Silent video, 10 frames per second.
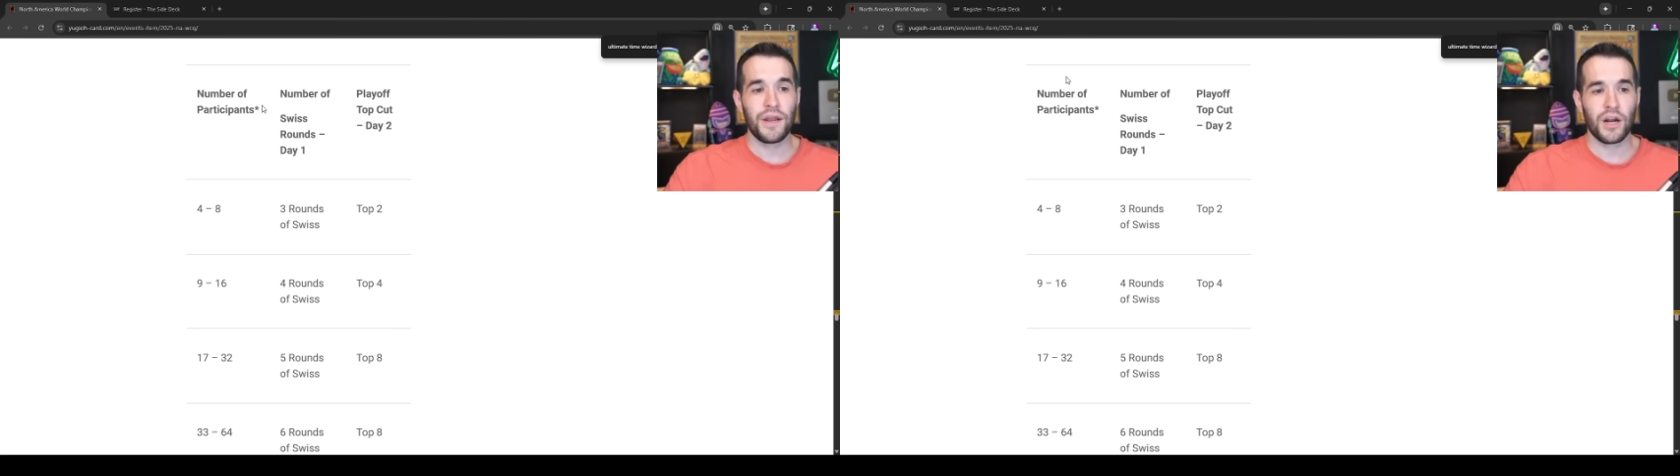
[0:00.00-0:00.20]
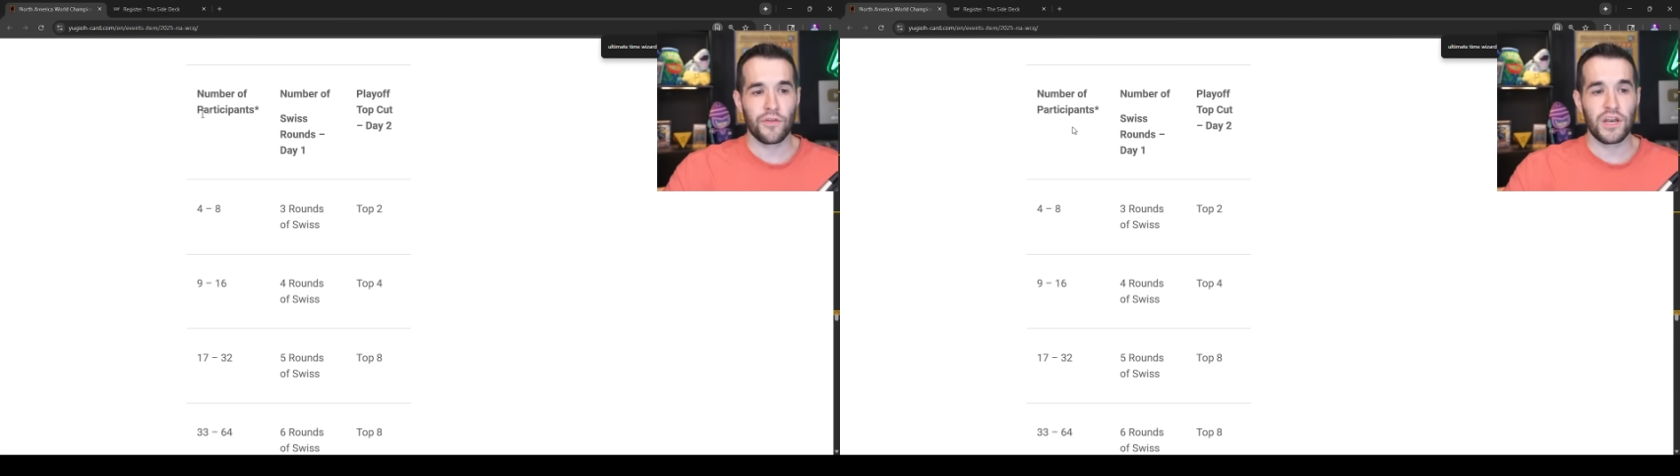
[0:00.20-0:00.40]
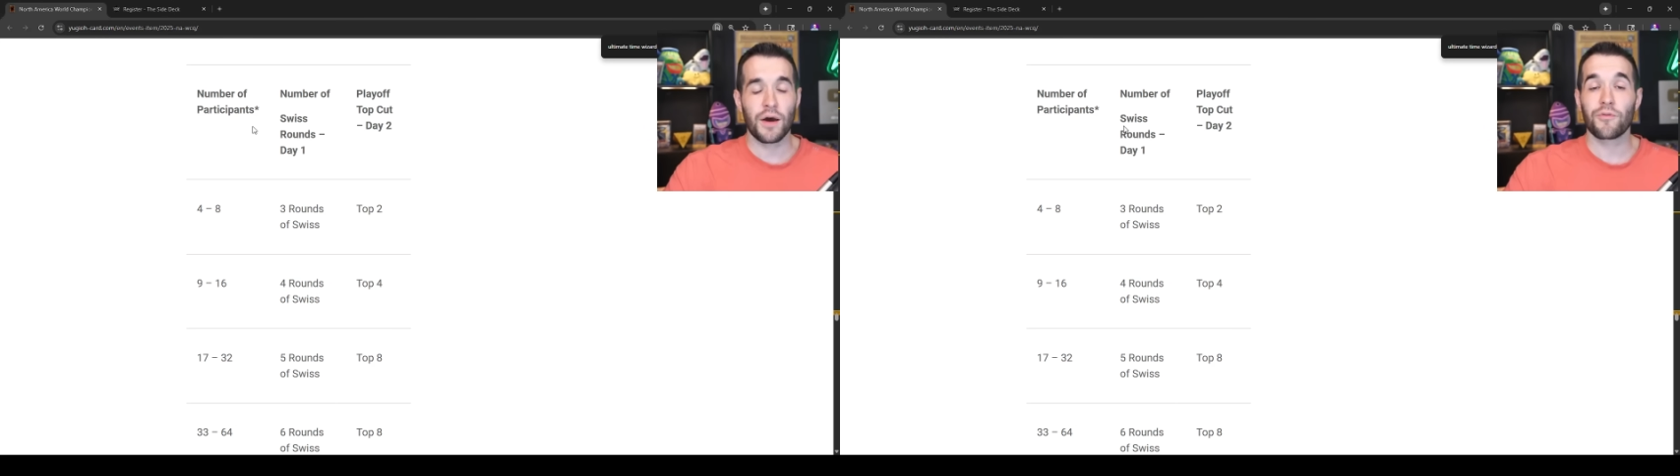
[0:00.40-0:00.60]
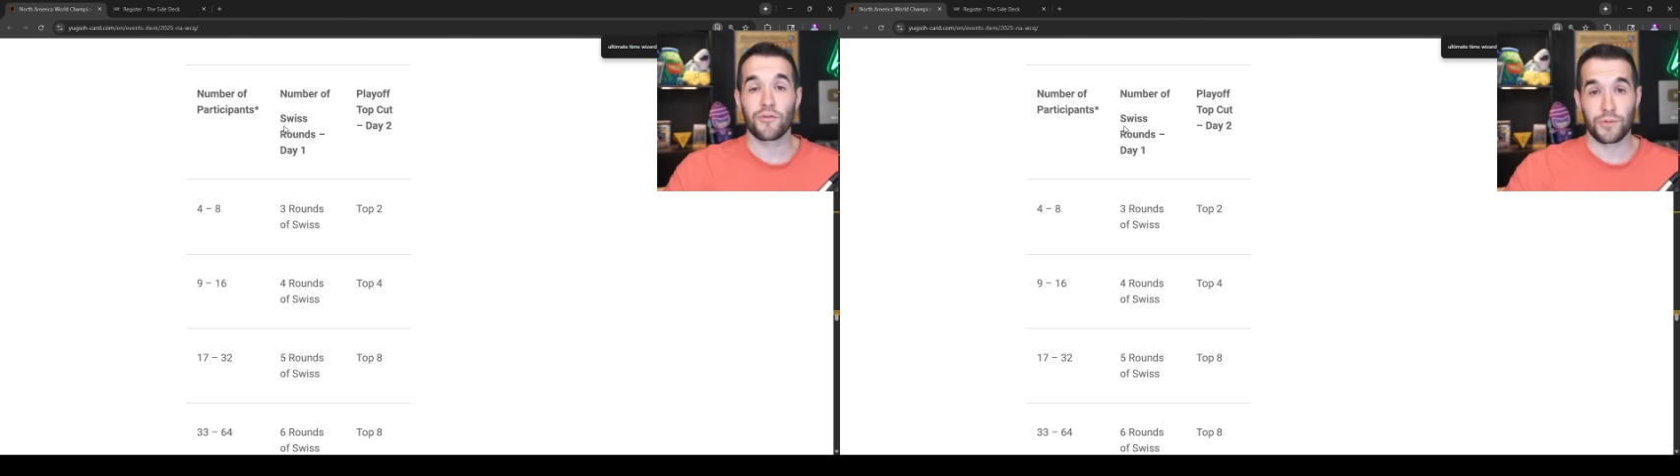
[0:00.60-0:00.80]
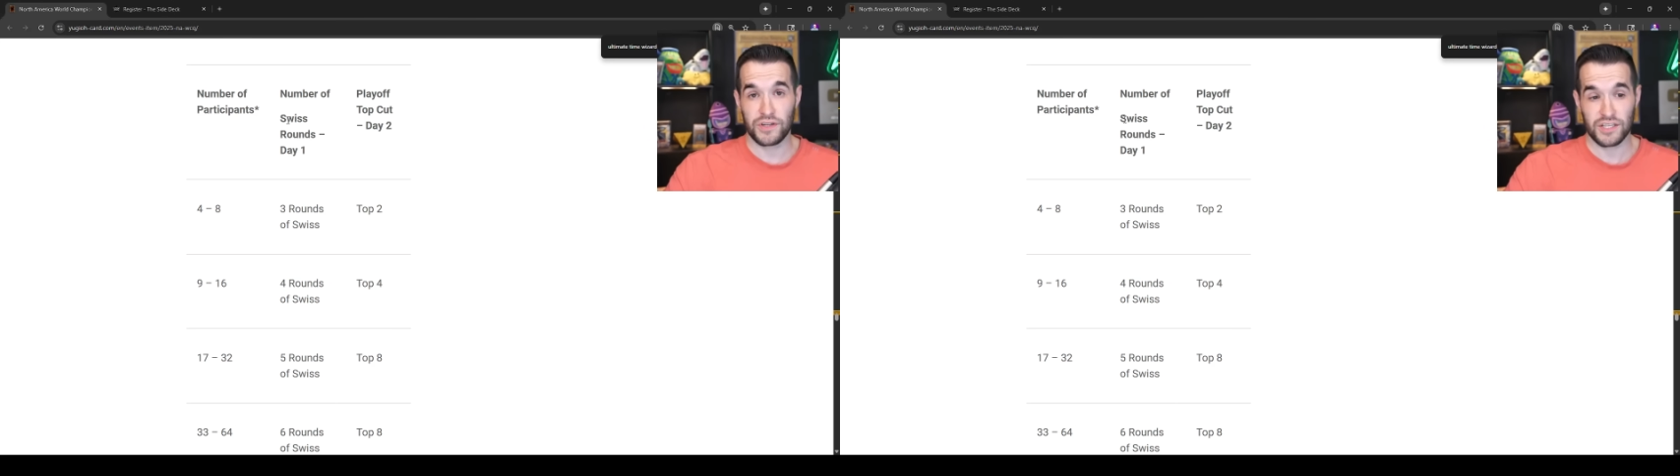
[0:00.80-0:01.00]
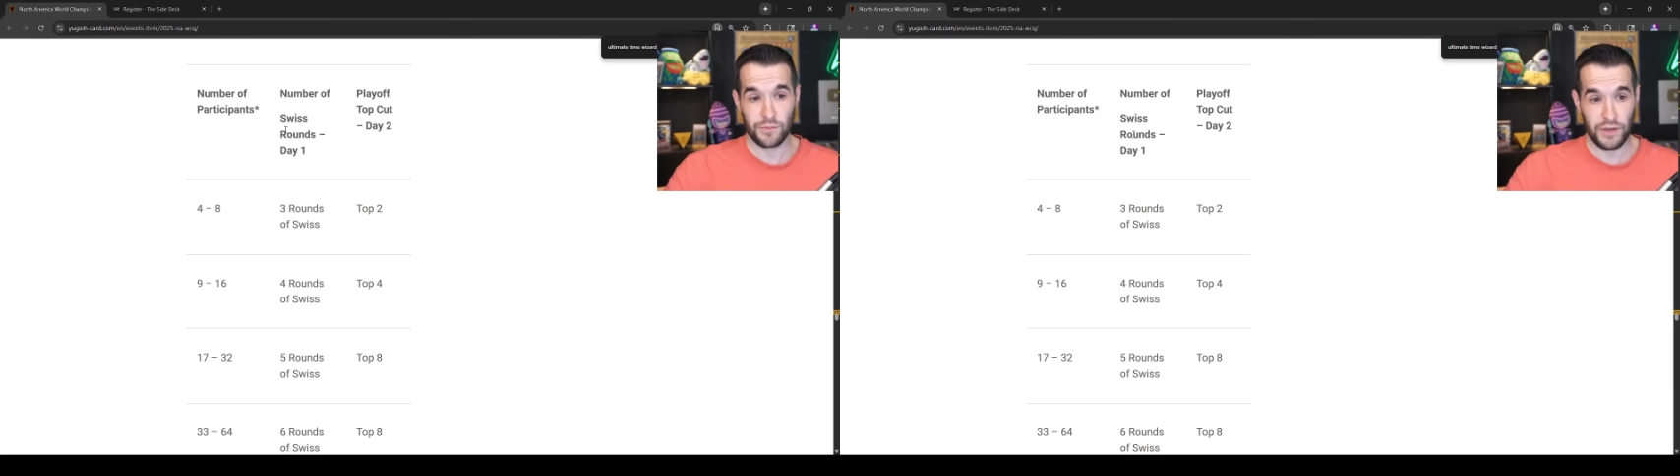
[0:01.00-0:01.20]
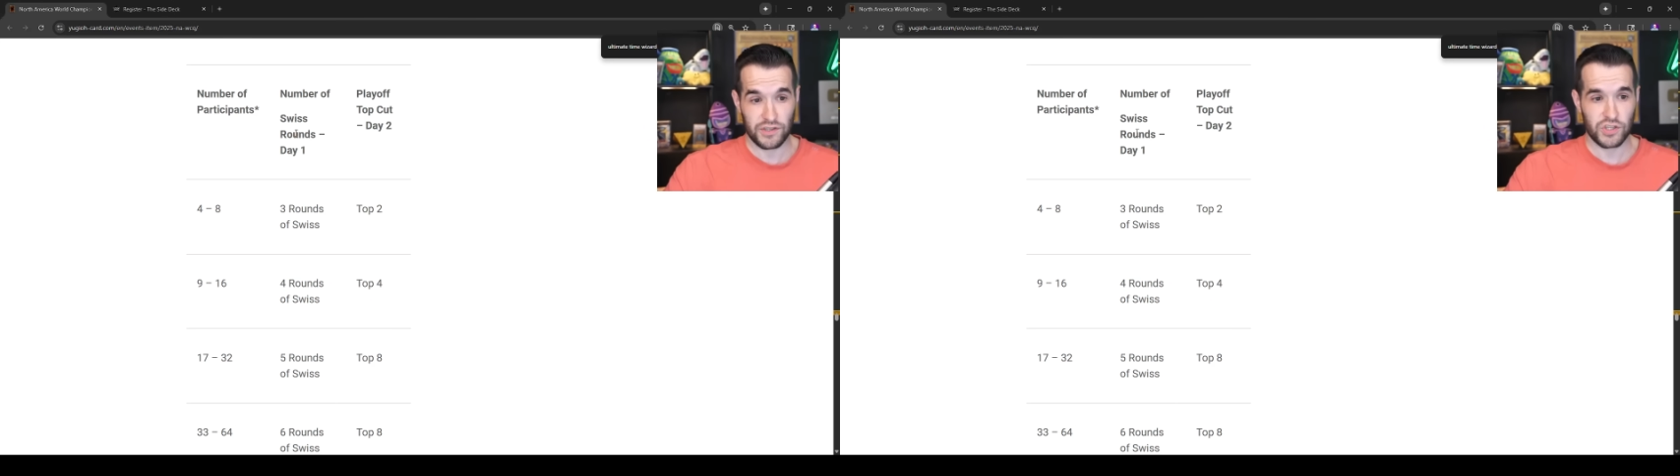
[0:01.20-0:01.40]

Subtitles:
on the number of participants.